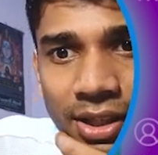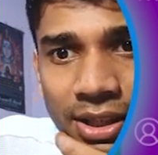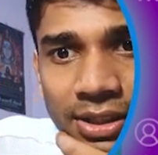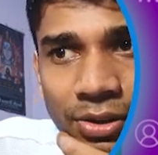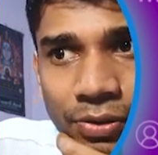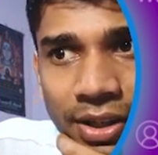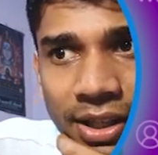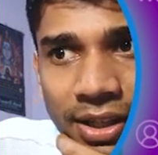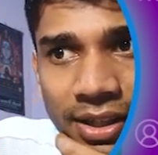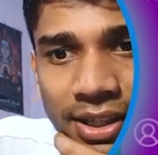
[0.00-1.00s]
is over
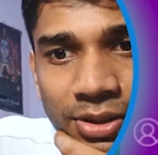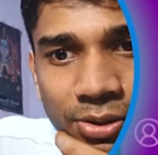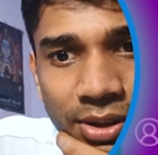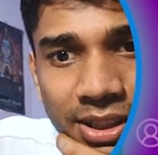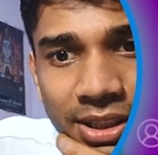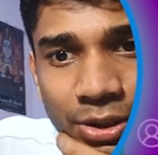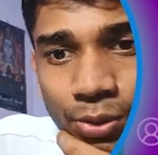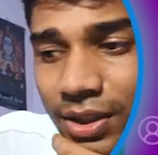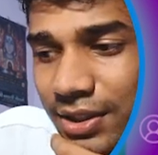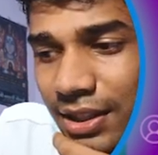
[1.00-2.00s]
here, right? So it is
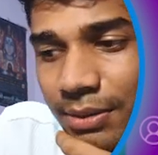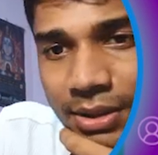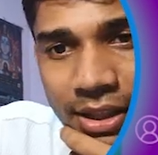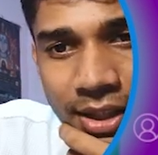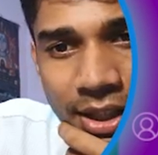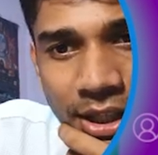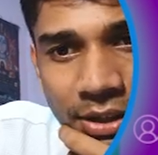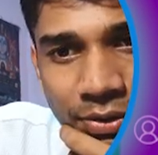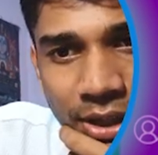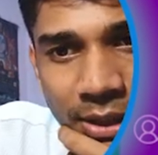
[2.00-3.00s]
showing the same thing.
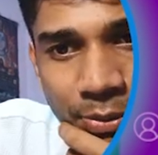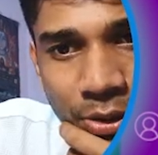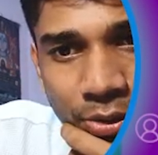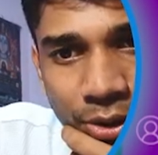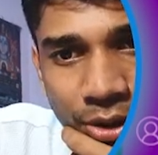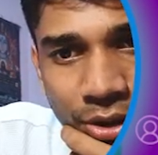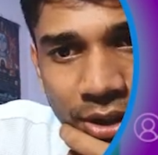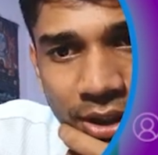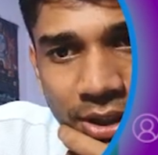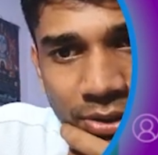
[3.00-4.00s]
If you keep on going
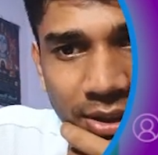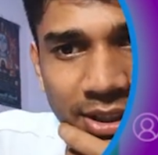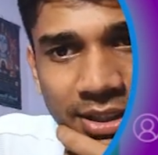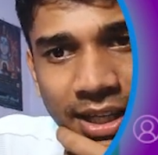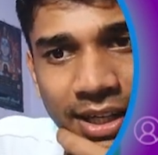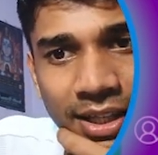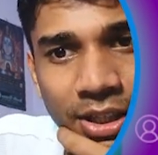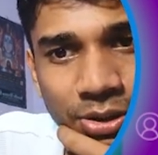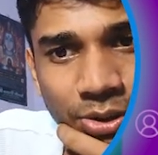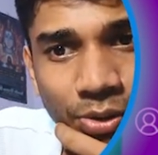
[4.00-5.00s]
on, so this is that.
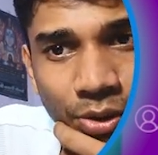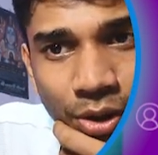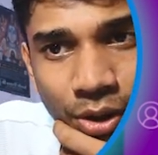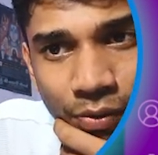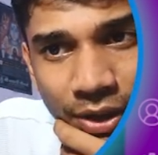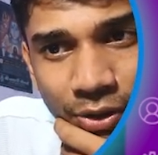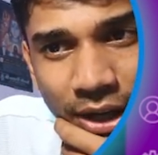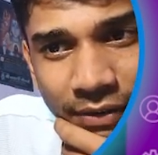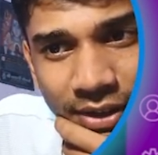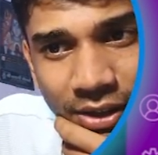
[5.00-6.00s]
So what you
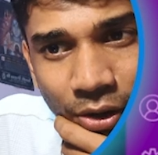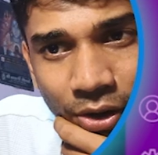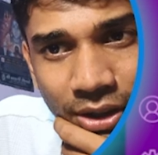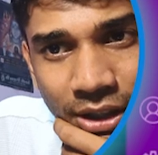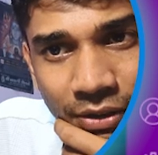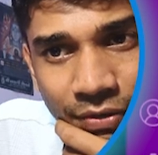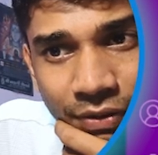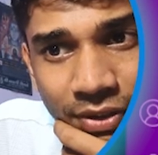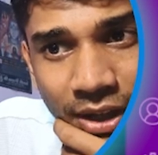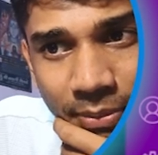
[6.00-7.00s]
have done on the
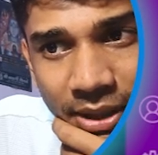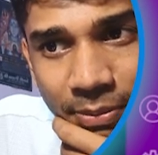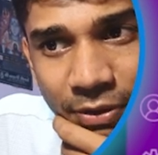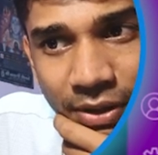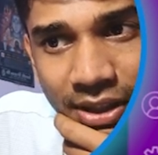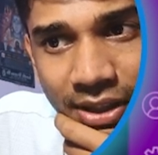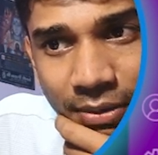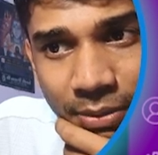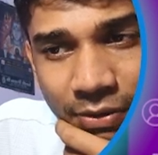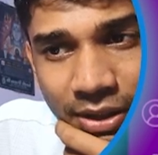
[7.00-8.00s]
fifth commit,
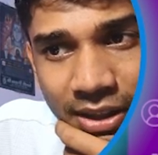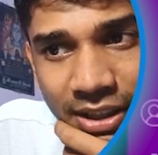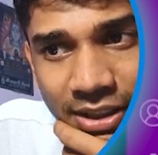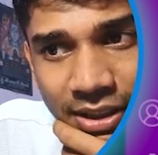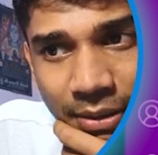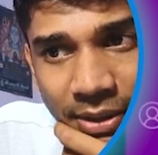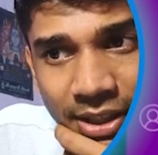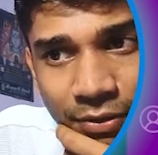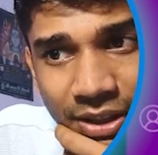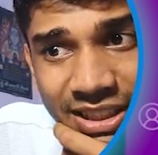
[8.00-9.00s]
between these
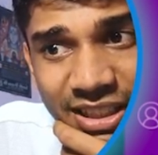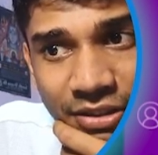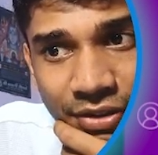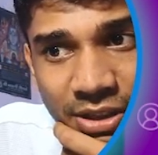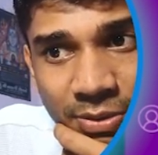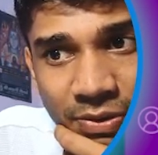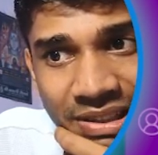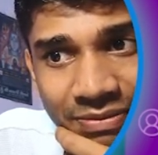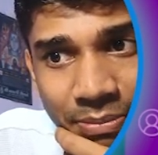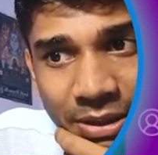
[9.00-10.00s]
commit, what is the difference
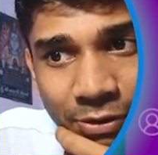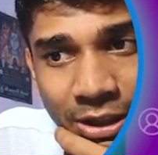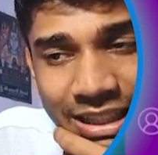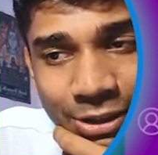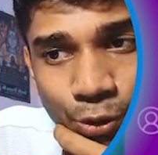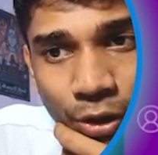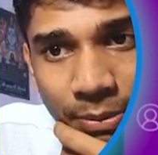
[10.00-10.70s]
between these two